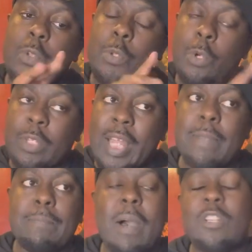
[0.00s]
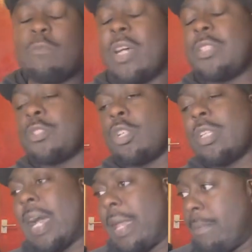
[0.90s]
your dad, Miles Morales, is going to
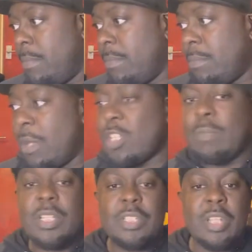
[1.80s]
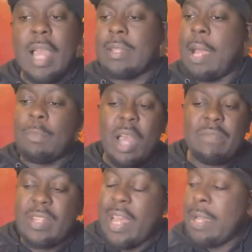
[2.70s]
die. Miles Morales is like, I'm not
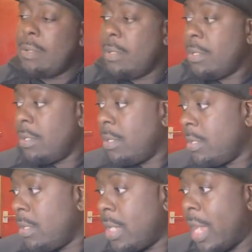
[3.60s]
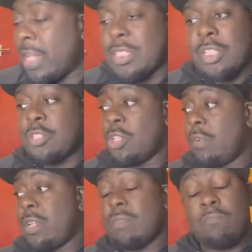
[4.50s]
having that. And he says,
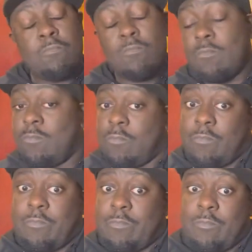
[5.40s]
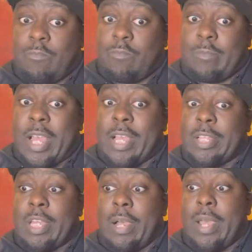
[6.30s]
sorry.
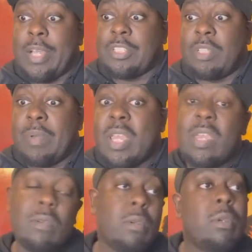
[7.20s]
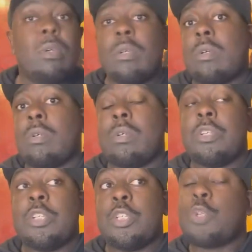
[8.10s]
That's how it has to be.
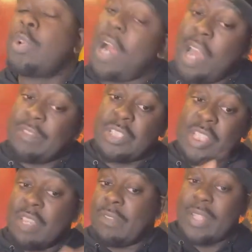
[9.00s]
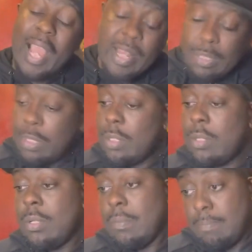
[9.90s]
You can either save your dad,
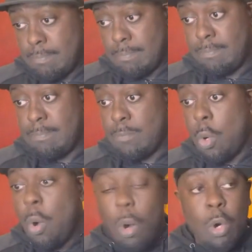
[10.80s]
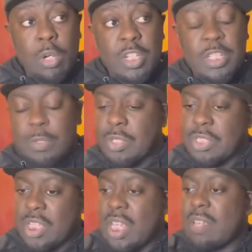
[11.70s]
or you can
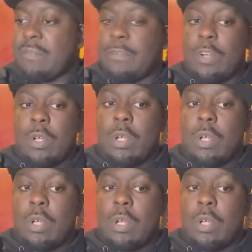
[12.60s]
save